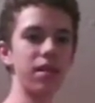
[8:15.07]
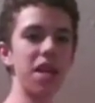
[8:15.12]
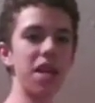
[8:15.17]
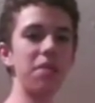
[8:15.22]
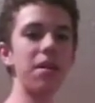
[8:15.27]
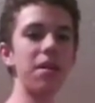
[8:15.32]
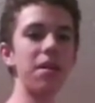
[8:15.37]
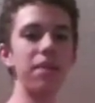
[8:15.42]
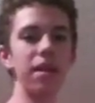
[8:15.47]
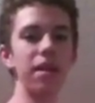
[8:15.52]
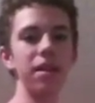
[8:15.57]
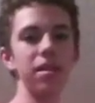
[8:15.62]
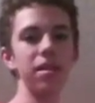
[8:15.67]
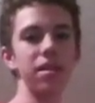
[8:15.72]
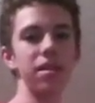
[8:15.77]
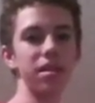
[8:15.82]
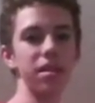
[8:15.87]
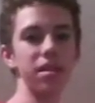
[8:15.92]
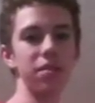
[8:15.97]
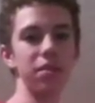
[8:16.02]
It may be a
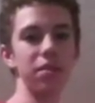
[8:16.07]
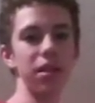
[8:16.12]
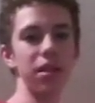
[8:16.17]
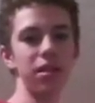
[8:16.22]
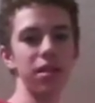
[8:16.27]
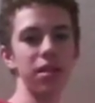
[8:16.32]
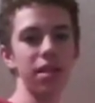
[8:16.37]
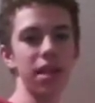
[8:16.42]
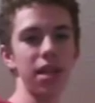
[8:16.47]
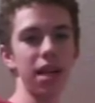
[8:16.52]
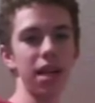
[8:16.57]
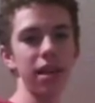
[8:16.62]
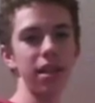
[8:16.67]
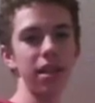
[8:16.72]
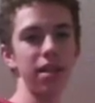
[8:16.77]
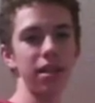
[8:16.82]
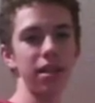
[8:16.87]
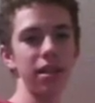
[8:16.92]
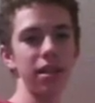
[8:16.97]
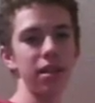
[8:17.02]
similar
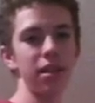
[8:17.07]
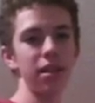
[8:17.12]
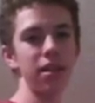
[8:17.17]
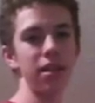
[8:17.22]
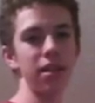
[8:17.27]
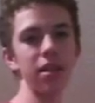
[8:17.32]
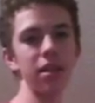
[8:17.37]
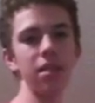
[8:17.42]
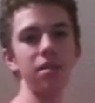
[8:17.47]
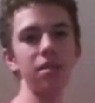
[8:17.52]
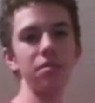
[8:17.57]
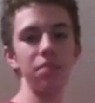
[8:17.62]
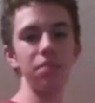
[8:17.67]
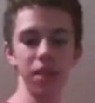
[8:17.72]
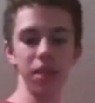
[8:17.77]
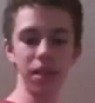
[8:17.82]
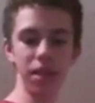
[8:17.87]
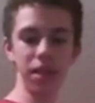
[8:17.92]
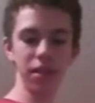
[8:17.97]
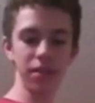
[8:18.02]
design,
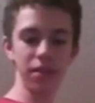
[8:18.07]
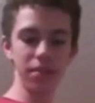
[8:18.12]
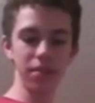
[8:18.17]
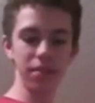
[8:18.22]
but